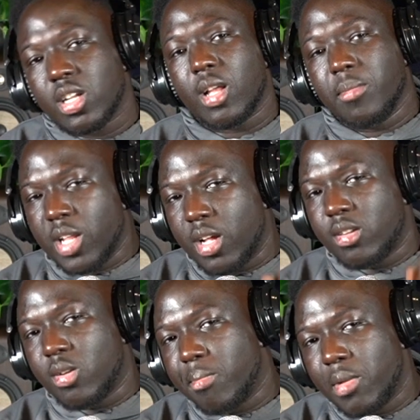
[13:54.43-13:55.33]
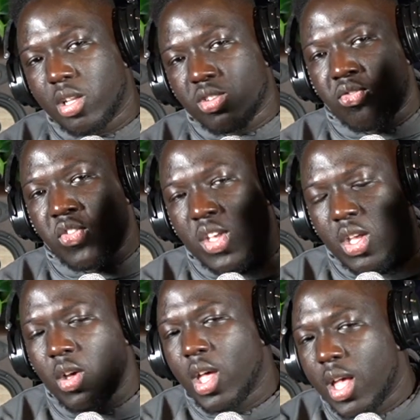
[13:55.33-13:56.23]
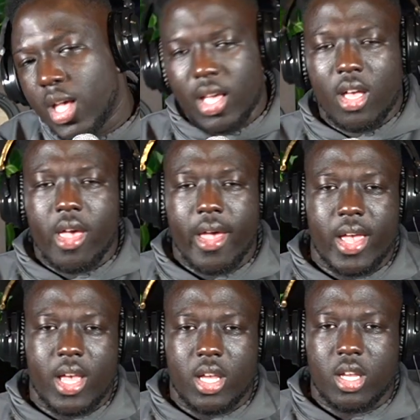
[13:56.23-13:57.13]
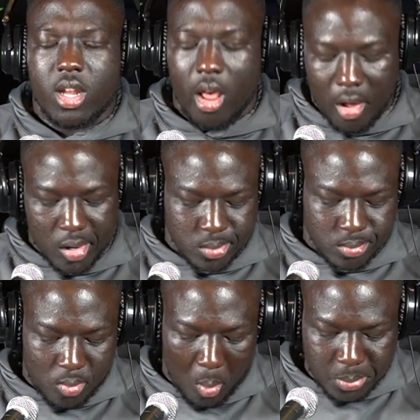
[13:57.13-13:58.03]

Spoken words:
come down to Millersville, and I